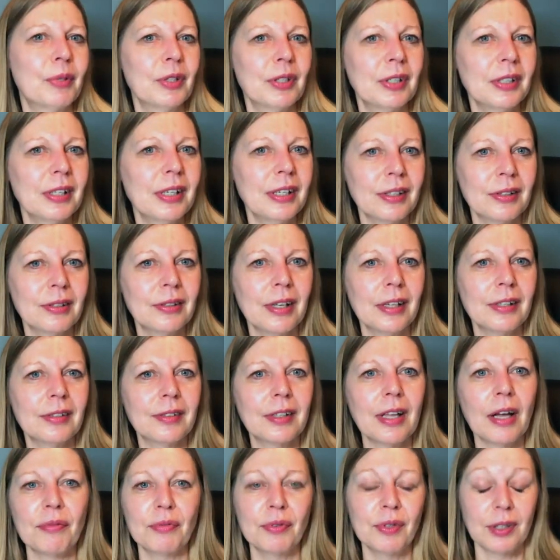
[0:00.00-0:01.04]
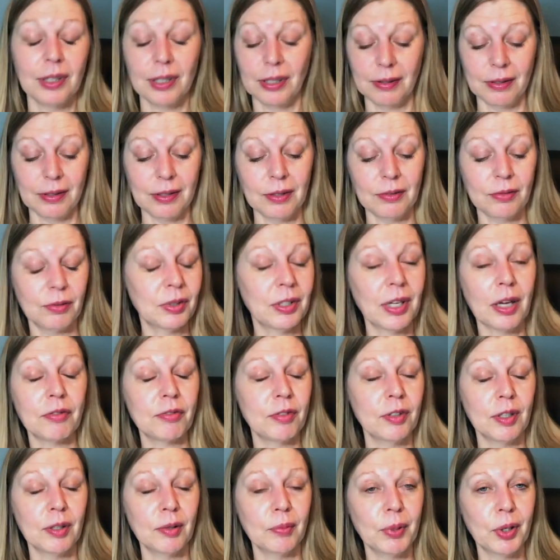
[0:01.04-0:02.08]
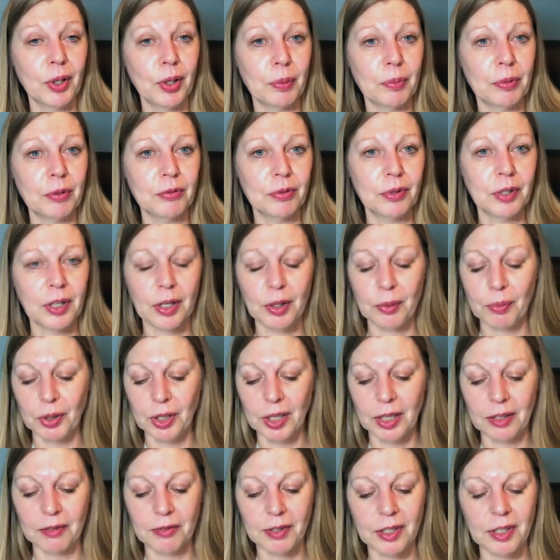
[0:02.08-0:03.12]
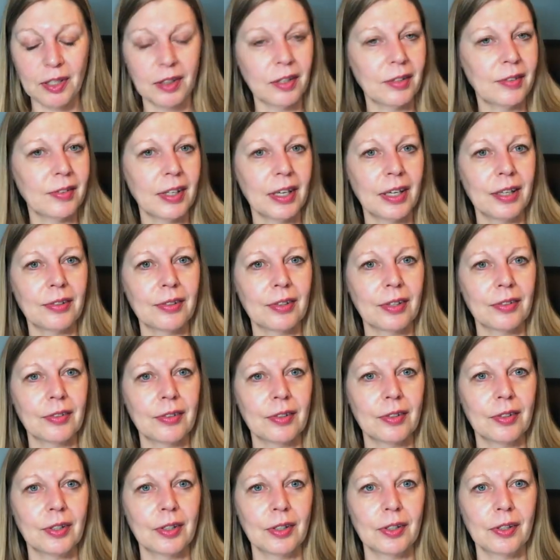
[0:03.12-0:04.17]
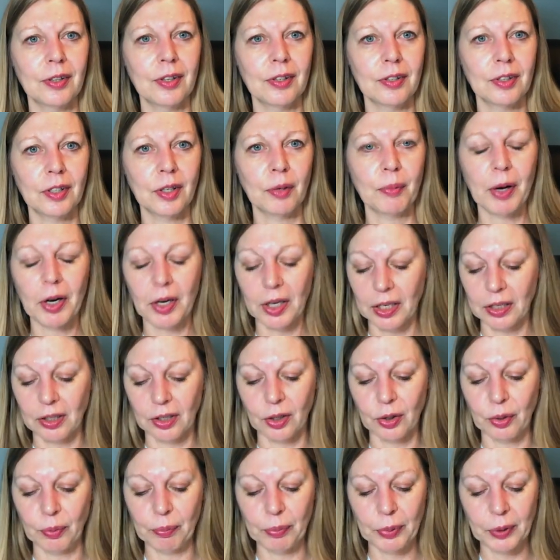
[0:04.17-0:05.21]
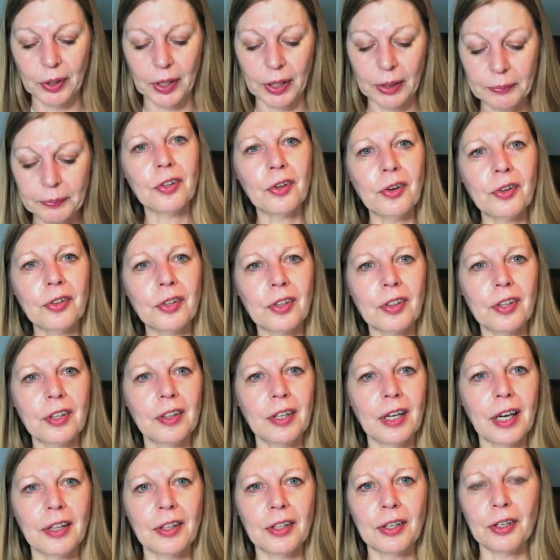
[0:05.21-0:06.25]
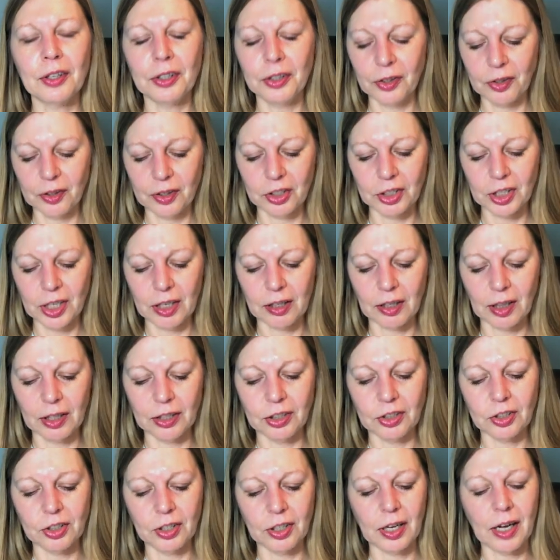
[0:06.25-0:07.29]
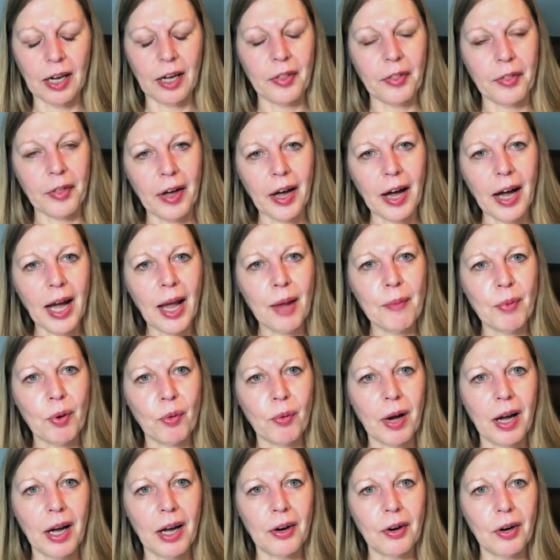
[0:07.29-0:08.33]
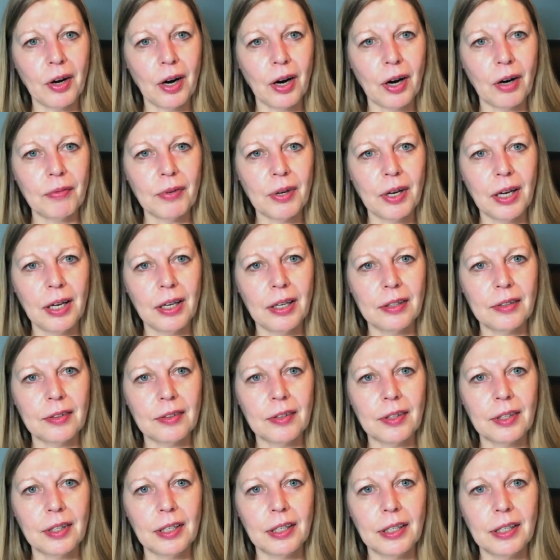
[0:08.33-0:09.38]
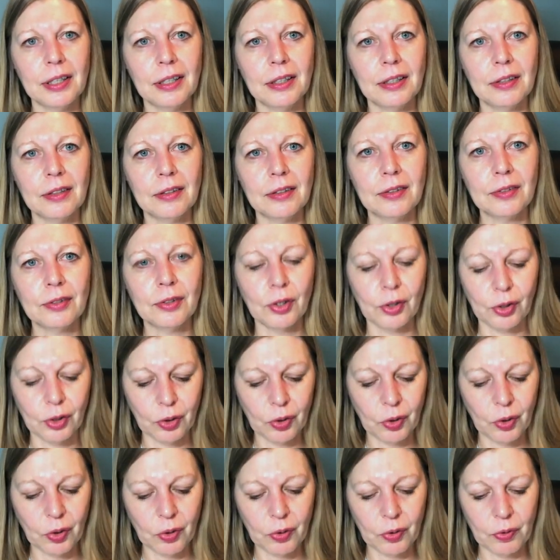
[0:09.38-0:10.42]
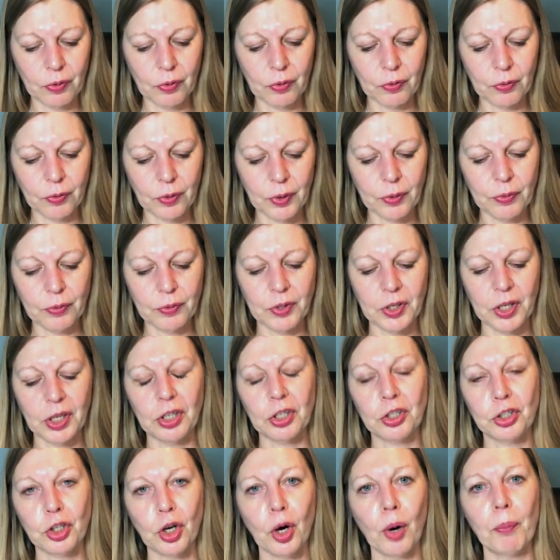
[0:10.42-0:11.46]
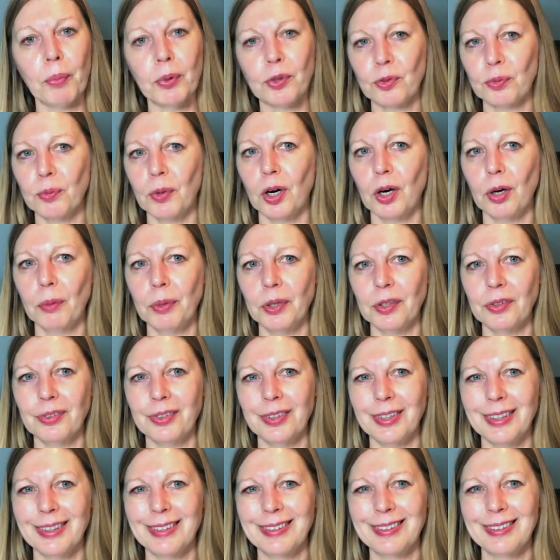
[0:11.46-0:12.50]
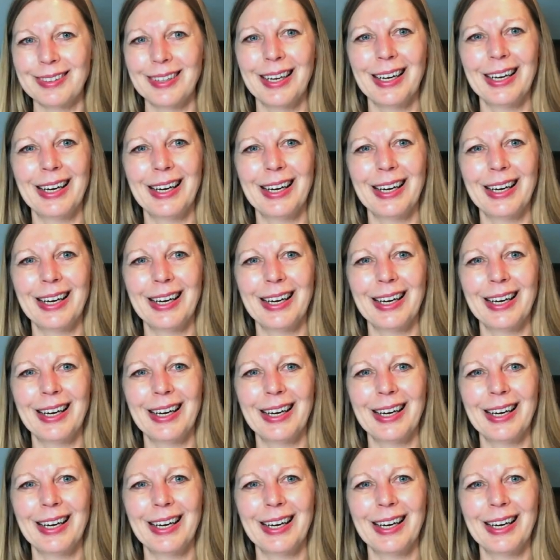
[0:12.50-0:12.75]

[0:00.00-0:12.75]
But it will definitely be open for anybody living in the States because they're an American company. Other than that, the only other challenge that I'm aware of is the Sew 50 Shop Small Business.